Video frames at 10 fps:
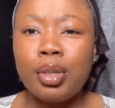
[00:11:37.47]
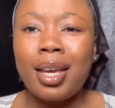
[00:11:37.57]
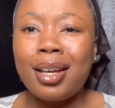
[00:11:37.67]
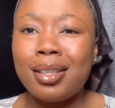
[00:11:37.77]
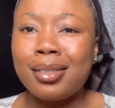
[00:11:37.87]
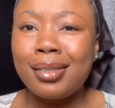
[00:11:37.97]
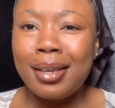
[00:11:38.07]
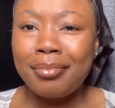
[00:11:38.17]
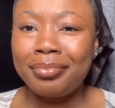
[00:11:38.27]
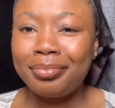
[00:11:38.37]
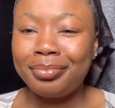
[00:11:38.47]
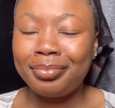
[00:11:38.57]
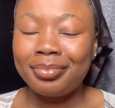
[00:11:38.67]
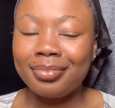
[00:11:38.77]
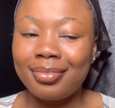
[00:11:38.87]
yeah, I can see
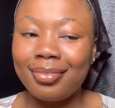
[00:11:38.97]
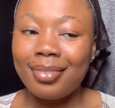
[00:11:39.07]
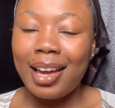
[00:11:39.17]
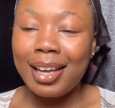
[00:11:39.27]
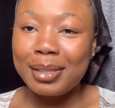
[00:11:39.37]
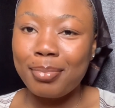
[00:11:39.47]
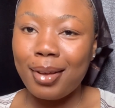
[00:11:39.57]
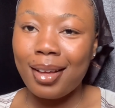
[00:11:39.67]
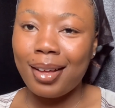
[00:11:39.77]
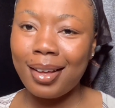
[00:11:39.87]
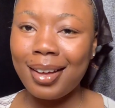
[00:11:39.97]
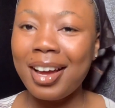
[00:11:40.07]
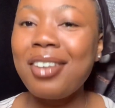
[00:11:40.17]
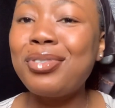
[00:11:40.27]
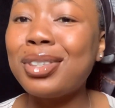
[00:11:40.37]
as per uh, I
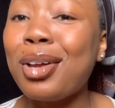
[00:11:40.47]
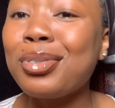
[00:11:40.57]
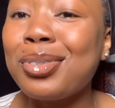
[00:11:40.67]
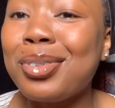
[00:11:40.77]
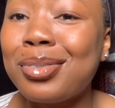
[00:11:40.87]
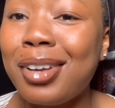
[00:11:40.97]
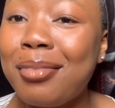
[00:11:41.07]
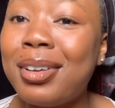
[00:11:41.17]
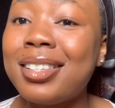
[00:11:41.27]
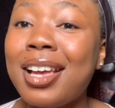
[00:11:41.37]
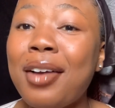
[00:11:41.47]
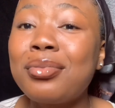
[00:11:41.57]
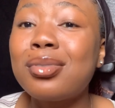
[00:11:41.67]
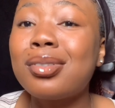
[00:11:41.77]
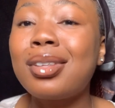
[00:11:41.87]
have one thousand subscribers. I have
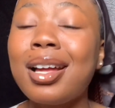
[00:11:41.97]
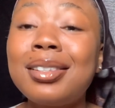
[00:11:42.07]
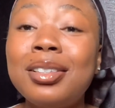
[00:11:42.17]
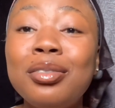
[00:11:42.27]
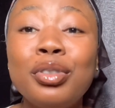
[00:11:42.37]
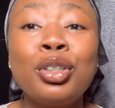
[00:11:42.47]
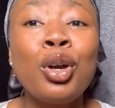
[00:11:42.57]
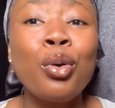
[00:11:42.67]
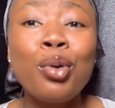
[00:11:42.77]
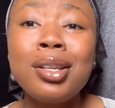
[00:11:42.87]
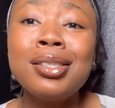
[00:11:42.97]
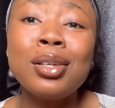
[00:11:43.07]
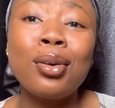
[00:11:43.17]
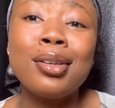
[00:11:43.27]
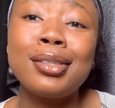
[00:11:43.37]
to start delivering quality
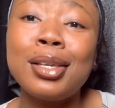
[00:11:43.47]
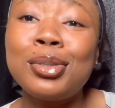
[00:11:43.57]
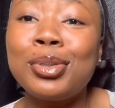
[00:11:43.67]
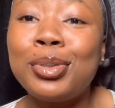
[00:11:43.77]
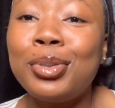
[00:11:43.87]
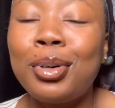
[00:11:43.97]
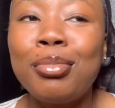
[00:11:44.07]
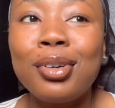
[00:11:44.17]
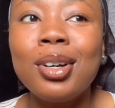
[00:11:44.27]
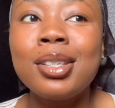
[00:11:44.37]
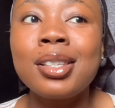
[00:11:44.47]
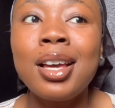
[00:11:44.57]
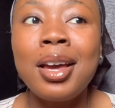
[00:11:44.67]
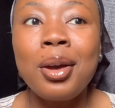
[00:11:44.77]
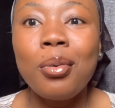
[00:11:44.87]
content to you all, because
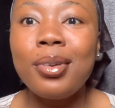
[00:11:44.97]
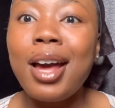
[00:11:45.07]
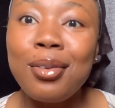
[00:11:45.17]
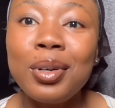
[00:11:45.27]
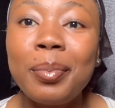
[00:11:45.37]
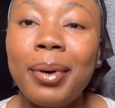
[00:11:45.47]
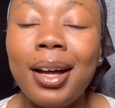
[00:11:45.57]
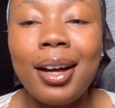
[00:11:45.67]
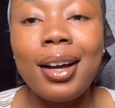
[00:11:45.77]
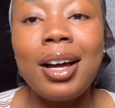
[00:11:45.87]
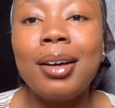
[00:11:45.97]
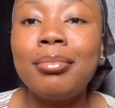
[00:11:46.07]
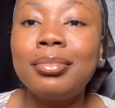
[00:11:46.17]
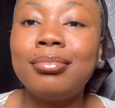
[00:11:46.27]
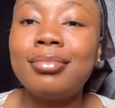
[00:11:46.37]
when I look back,
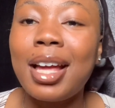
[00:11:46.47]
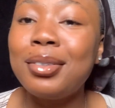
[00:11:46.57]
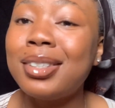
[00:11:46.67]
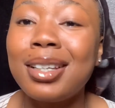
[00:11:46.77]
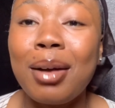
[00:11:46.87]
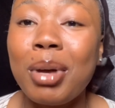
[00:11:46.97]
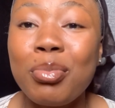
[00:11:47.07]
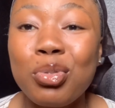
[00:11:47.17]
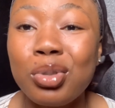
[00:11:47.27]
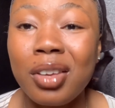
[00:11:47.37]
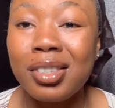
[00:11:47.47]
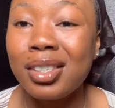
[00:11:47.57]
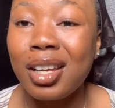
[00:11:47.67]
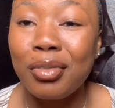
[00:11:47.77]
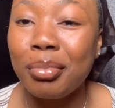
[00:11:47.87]
um I don't think I'm happy with
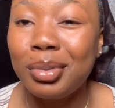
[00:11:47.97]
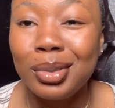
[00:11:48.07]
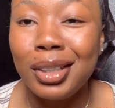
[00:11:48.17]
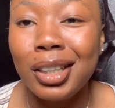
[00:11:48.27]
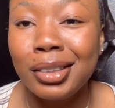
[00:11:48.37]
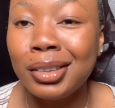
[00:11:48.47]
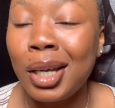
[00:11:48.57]
everything I've uploaded.